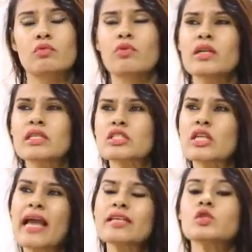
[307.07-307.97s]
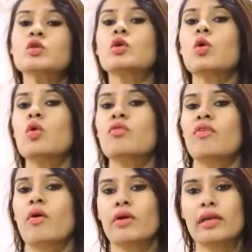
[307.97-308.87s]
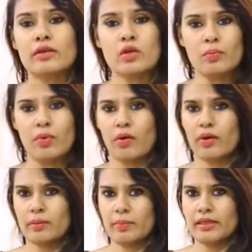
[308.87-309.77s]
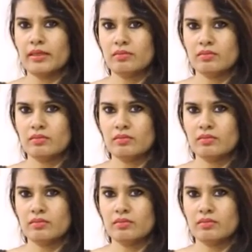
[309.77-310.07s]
will try to go for borrowing money,